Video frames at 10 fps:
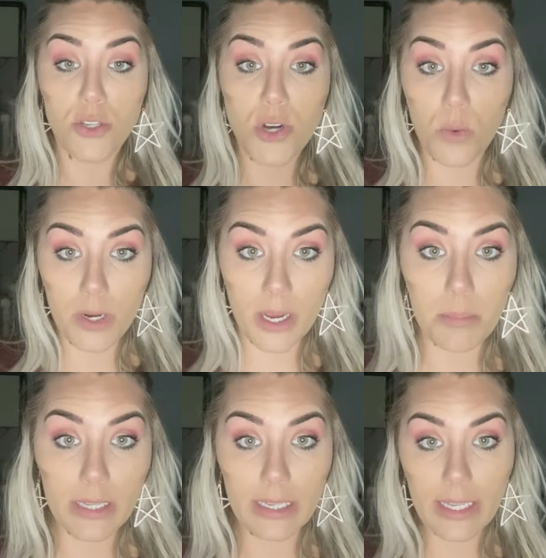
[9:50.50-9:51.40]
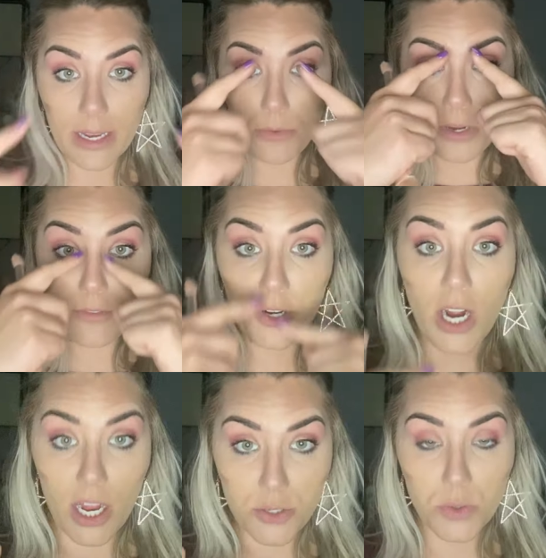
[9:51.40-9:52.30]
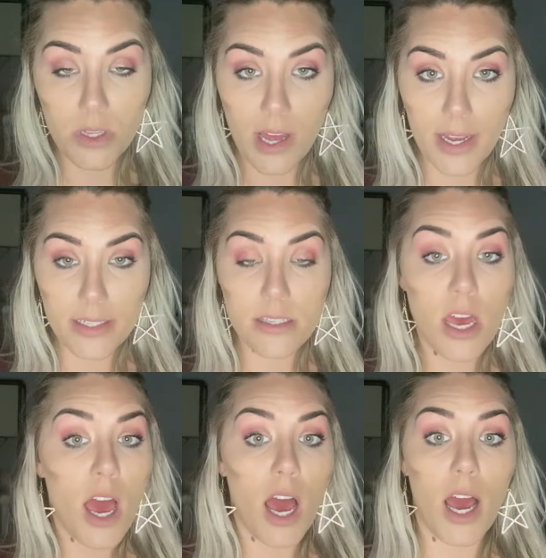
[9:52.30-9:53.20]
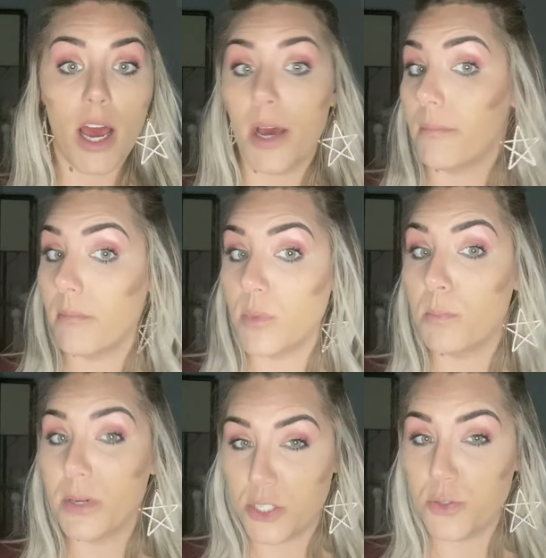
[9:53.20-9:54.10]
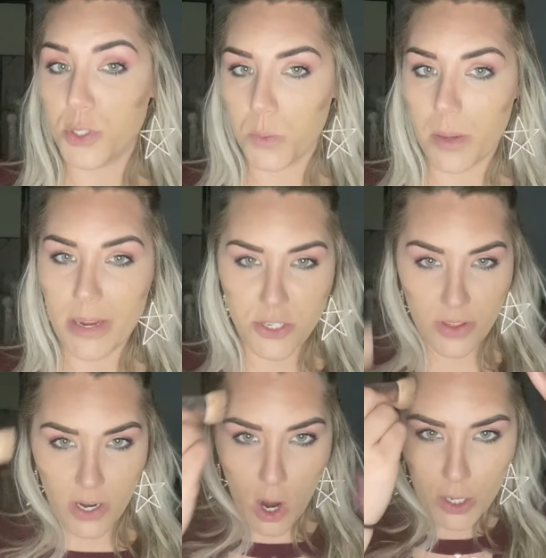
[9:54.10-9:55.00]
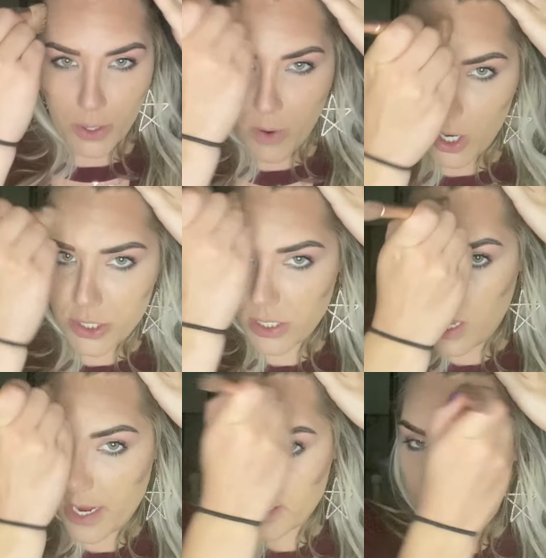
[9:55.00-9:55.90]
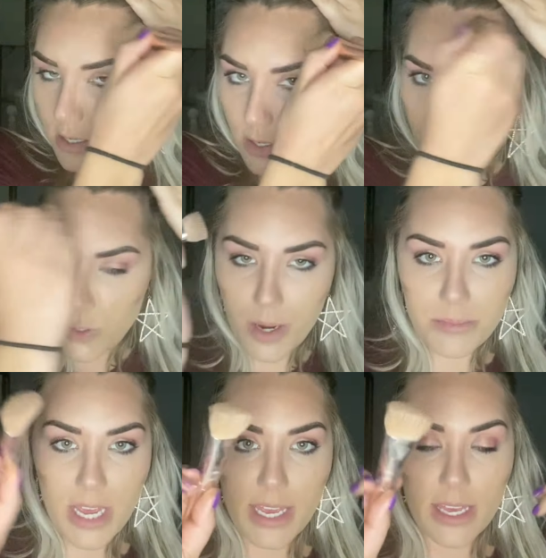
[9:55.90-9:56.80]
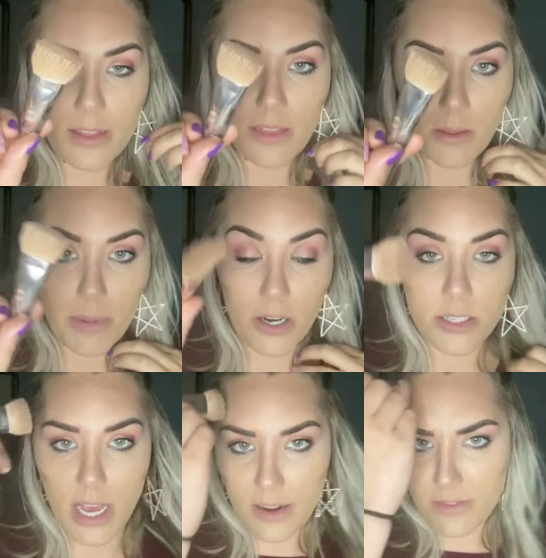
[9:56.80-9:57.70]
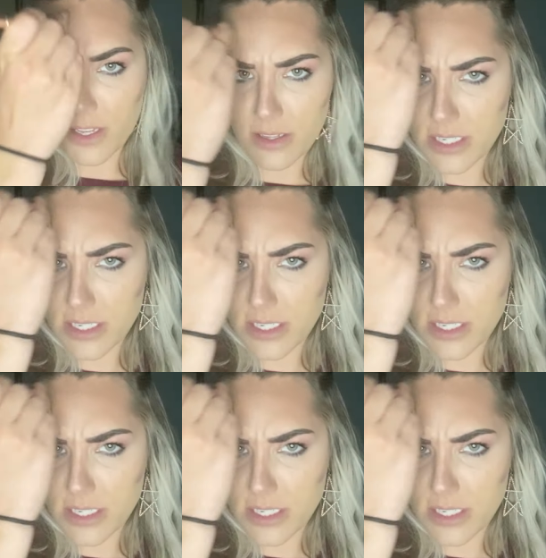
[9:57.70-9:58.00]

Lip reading: don't want to completely get rid of your contour lines, but you do want to make sure there are no harsh lines. So I'm taking the bigger side of the